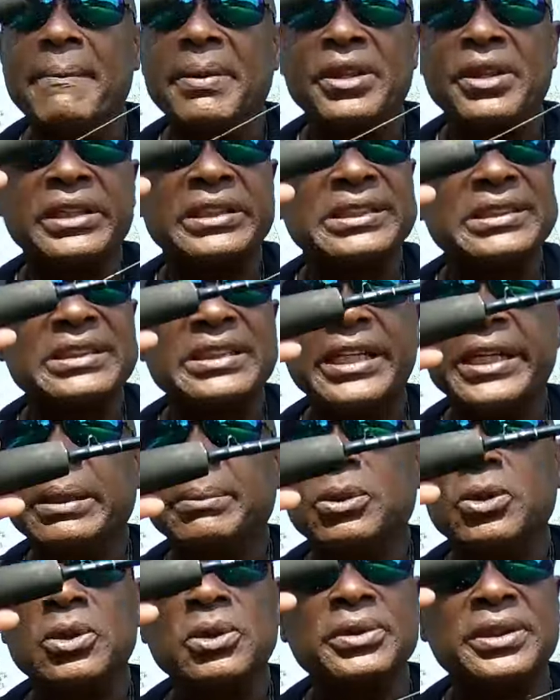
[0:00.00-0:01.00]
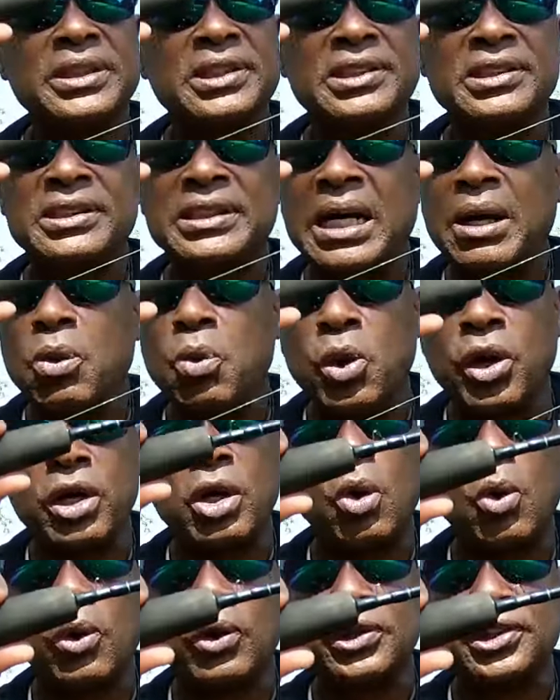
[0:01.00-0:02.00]
But this is an Emerald, this is our
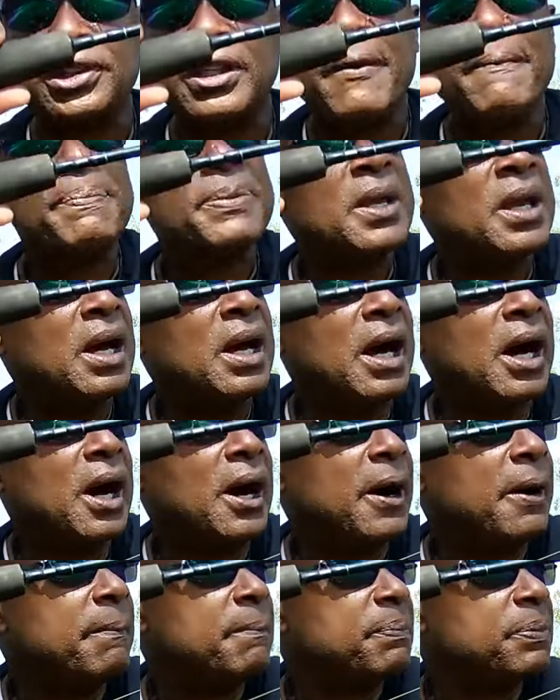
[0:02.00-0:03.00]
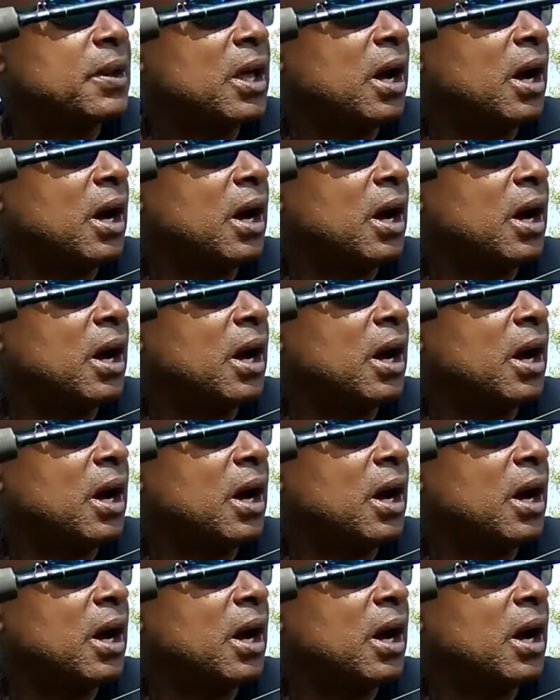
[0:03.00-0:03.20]
workhorse um,